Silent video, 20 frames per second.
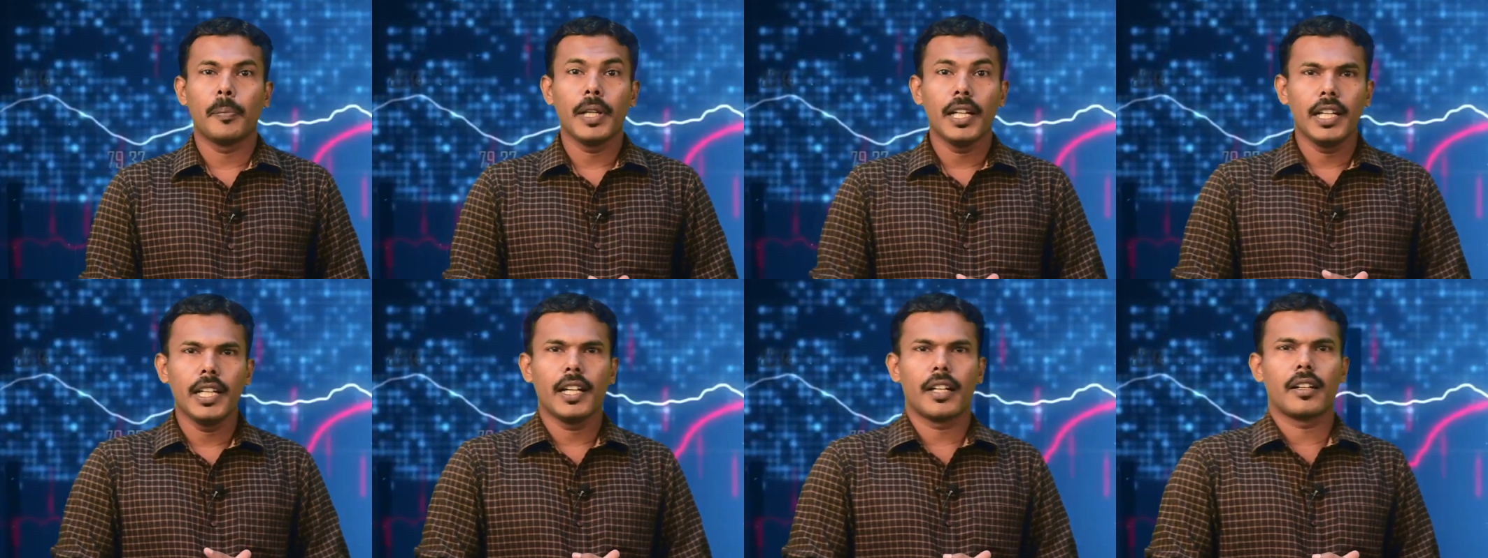
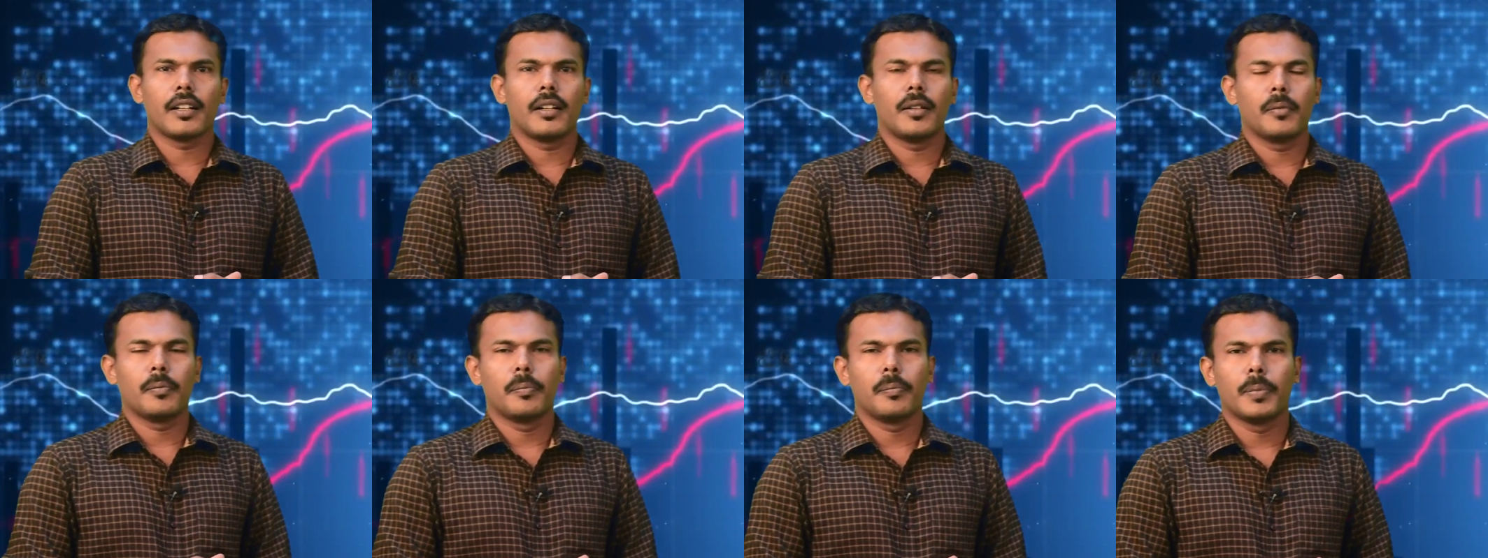
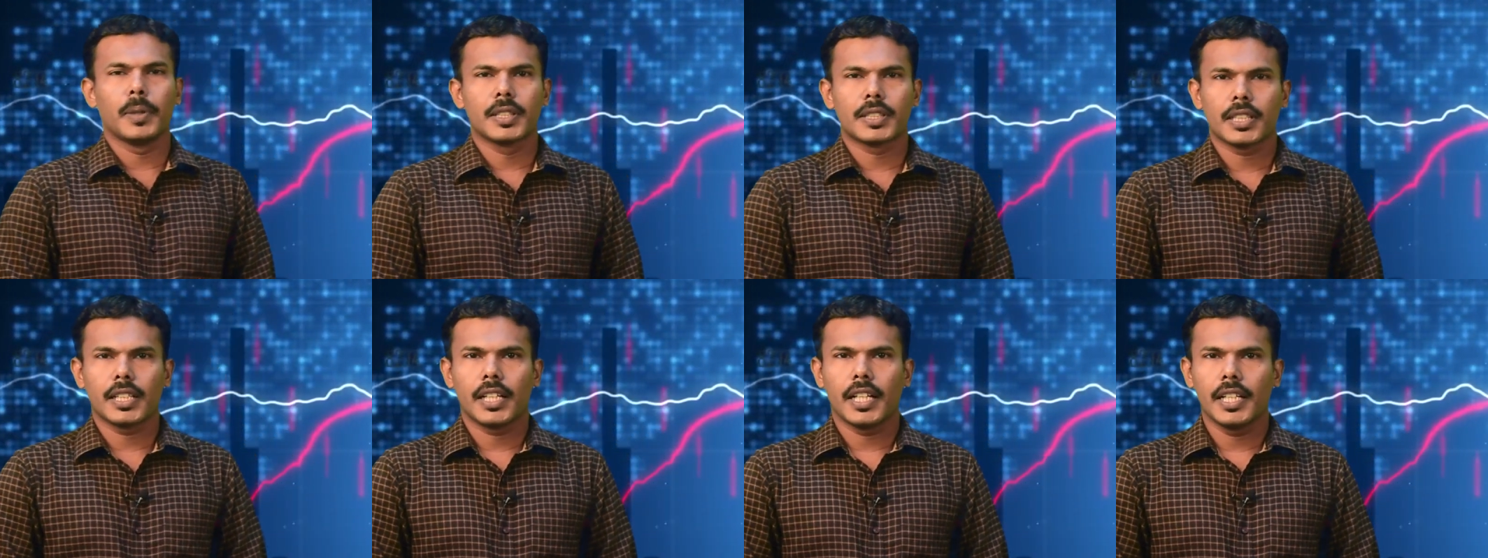billion
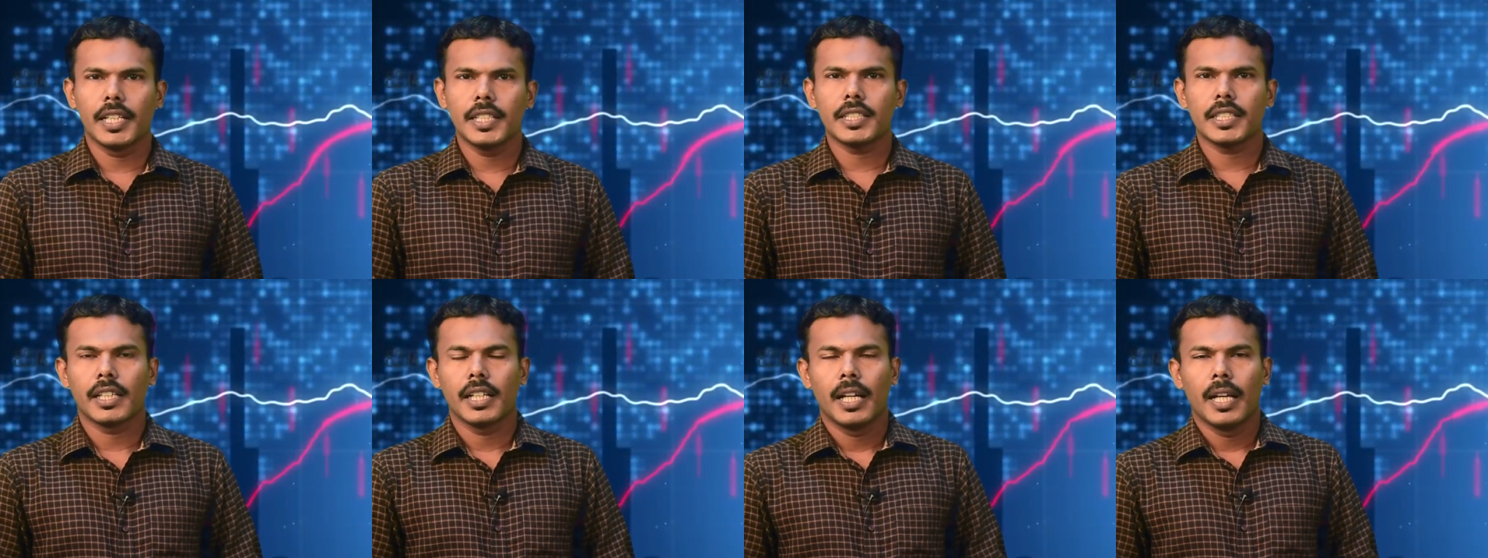
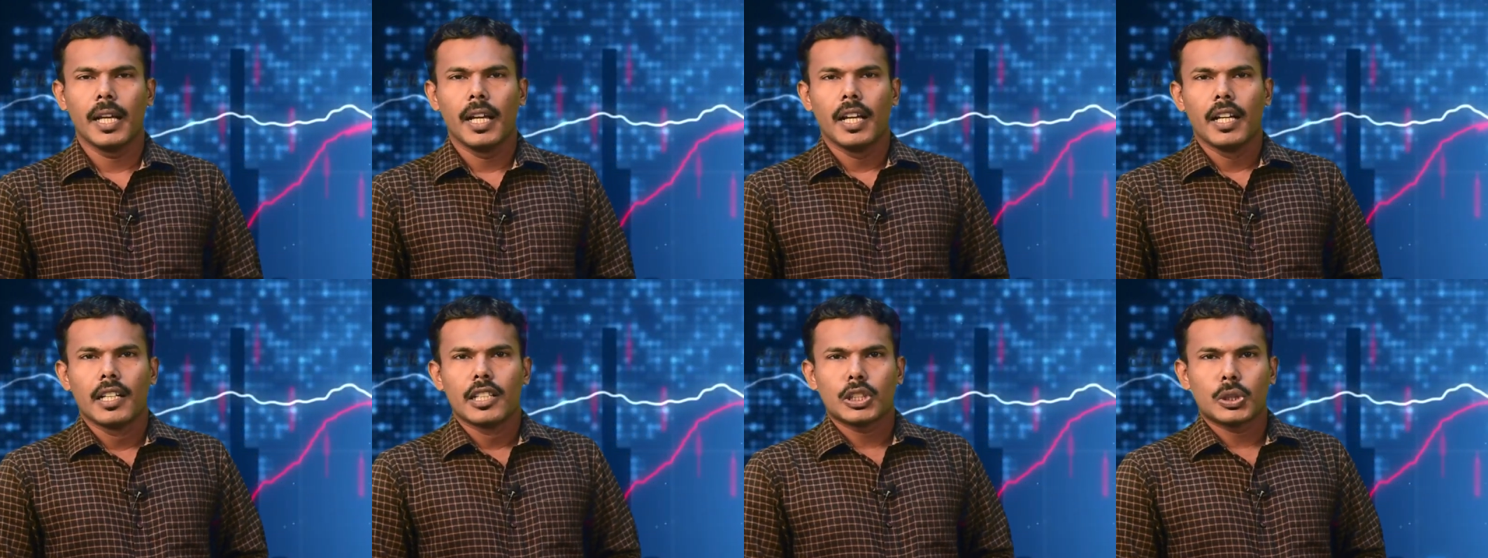%,
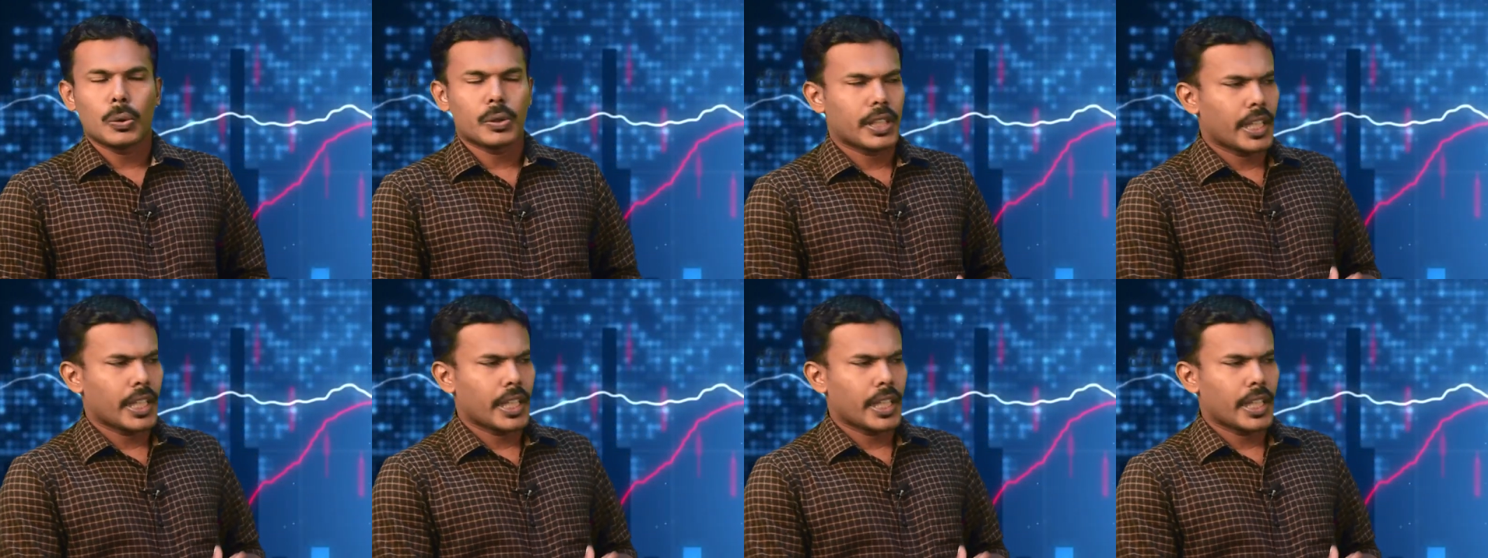so